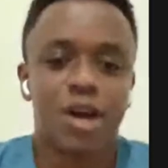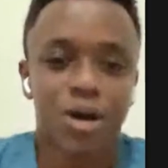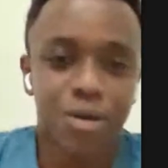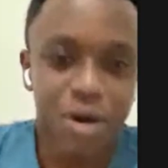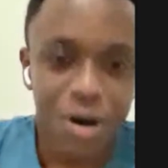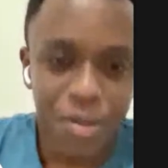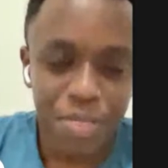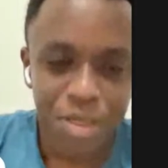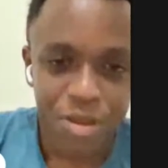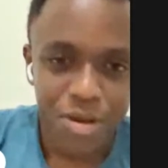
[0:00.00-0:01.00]

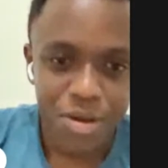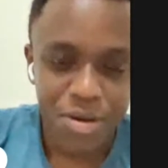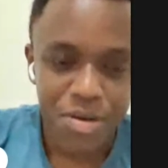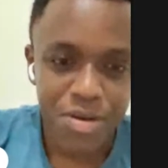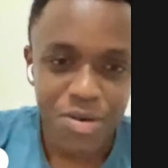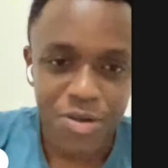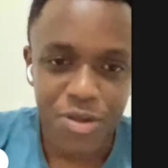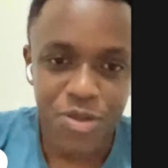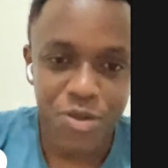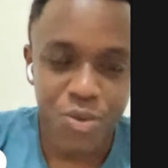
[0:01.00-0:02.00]
Now,
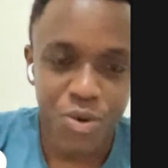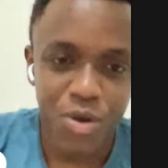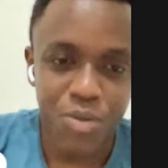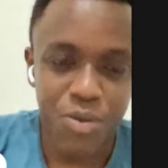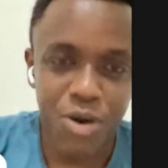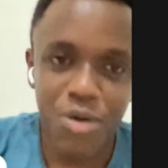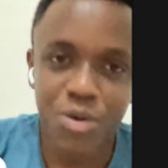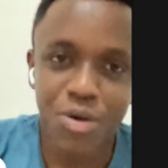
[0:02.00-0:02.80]
since we are